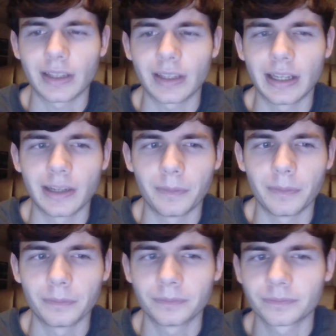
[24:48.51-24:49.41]

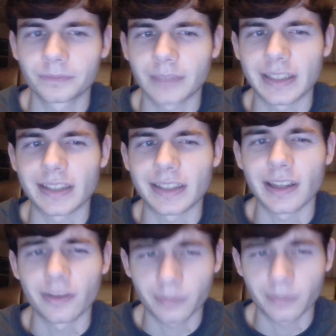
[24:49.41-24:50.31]
As he
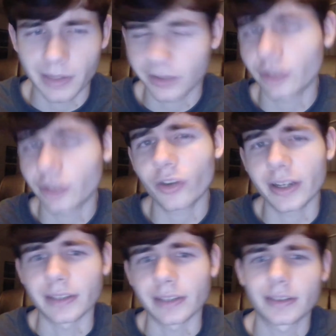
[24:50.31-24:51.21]
said, basically,
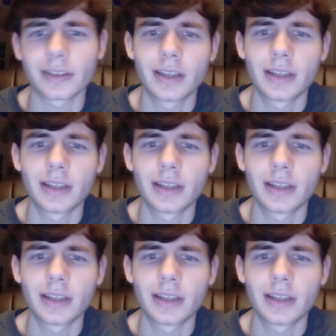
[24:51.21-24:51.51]
greetings.